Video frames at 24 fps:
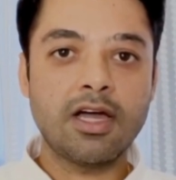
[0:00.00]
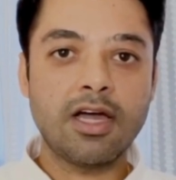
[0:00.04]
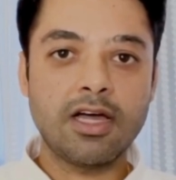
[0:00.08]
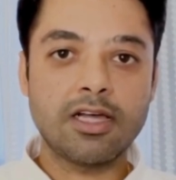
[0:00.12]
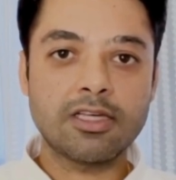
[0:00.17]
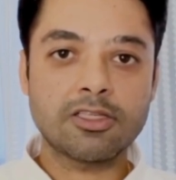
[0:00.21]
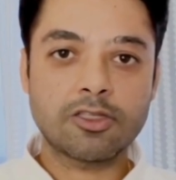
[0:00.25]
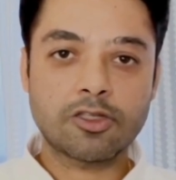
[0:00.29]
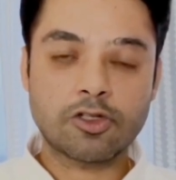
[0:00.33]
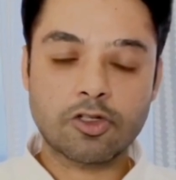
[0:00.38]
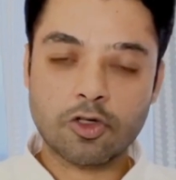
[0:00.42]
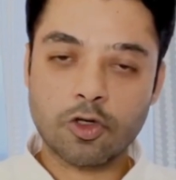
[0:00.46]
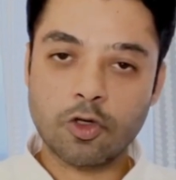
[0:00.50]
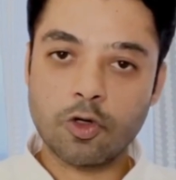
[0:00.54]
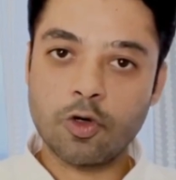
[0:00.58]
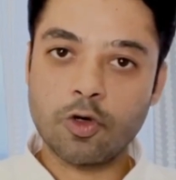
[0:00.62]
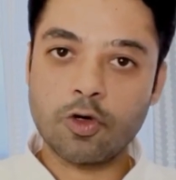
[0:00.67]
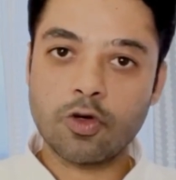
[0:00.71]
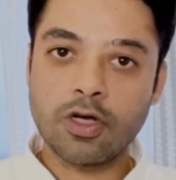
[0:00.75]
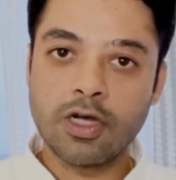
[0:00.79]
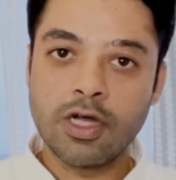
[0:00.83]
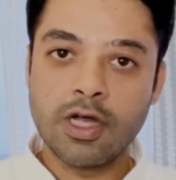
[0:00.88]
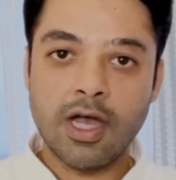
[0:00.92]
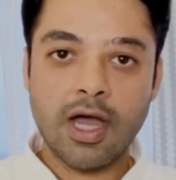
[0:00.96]

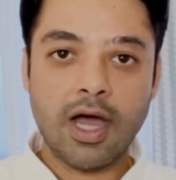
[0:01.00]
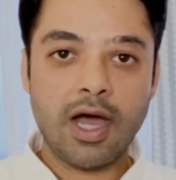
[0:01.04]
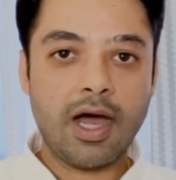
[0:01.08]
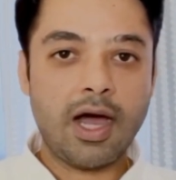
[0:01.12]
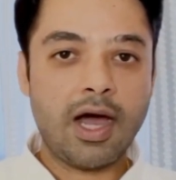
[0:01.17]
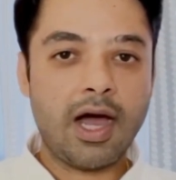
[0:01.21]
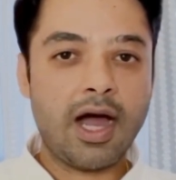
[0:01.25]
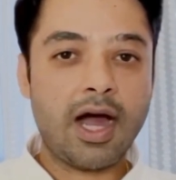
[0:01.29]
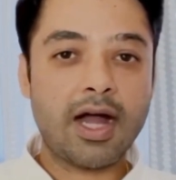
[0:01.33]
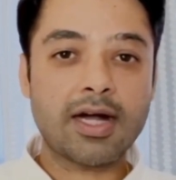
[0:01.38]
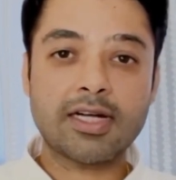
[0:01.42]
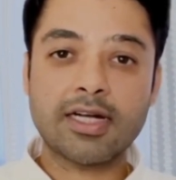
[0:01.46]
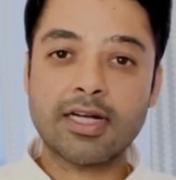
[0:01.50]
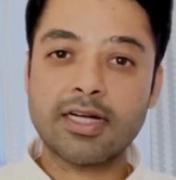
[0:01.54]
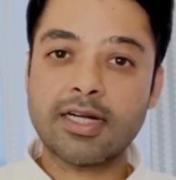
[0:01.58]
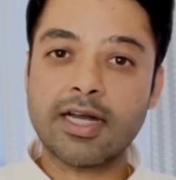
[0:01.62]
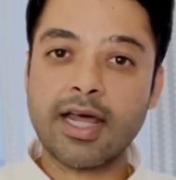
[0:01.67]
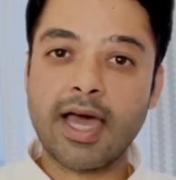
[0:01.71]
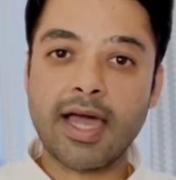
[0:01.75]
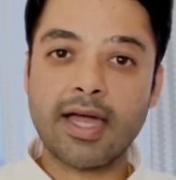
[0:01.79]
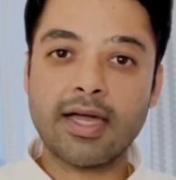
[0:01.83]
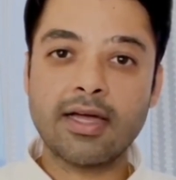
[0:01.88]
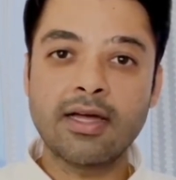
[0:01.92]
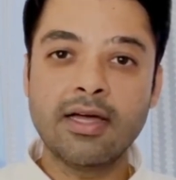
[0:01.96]
stroke, heart
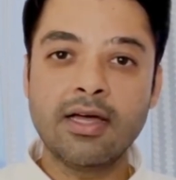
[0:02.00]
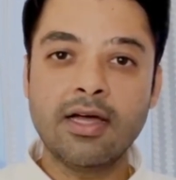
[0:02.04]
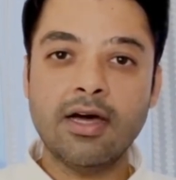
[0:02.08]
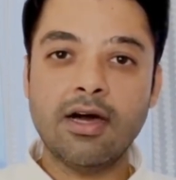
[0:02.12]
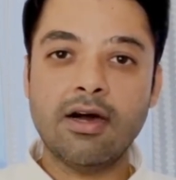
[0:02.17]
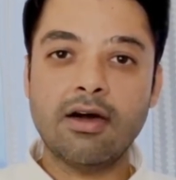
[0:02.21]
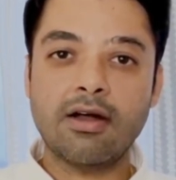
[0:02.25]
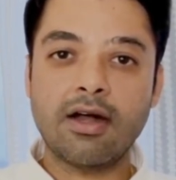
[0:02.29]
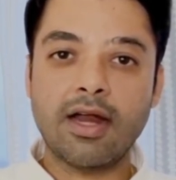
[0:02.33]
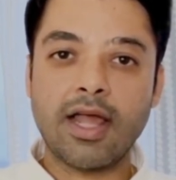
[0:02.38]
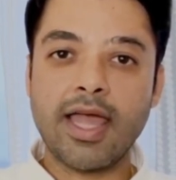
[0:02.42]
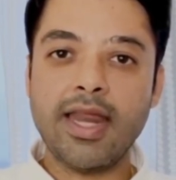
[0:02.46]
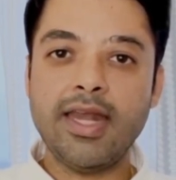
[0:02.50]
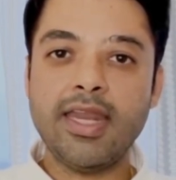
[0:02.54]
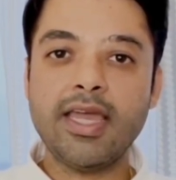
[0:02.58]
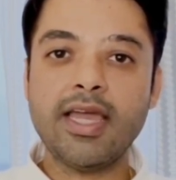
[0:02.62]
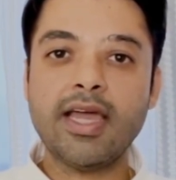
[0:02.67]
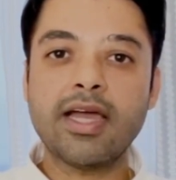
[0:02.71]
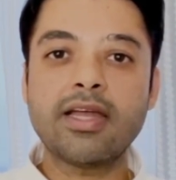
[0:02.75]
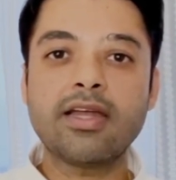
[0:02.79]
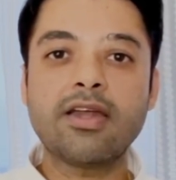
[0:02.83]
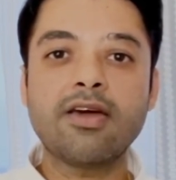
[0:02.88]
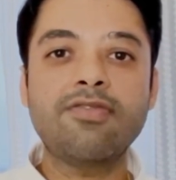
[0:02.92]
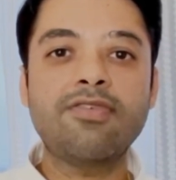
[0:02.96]
attack, or any
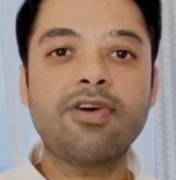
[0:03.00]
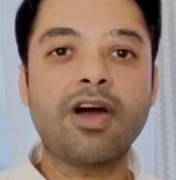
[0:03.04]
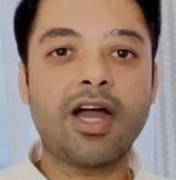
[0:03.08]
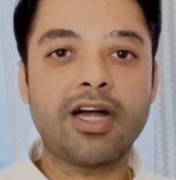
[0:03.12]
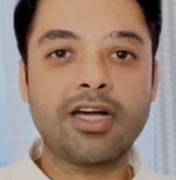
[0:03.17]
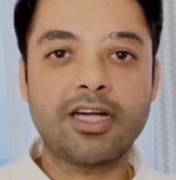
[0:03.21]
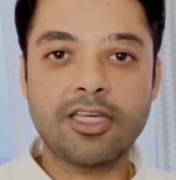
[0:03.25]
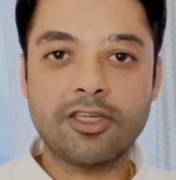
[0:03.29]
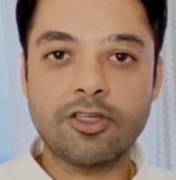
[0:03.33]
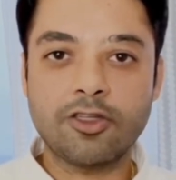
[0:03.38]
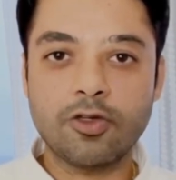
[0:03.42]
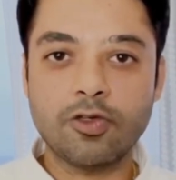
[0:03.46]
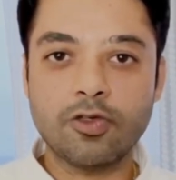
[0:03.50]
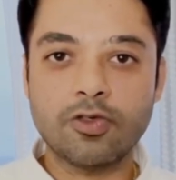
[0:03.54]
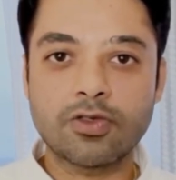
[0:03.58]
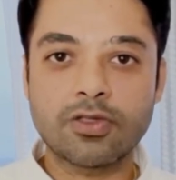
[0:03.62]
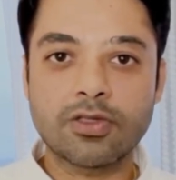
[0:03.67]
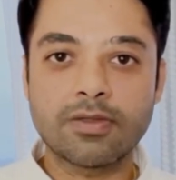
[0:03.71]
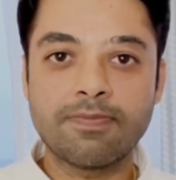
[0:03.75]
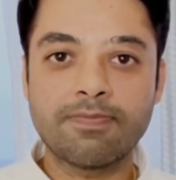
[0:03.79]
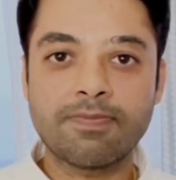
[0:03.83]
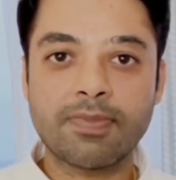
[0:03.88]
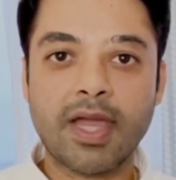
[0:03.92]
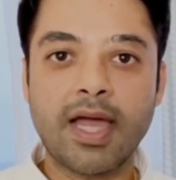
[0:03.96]
kind of heart issues.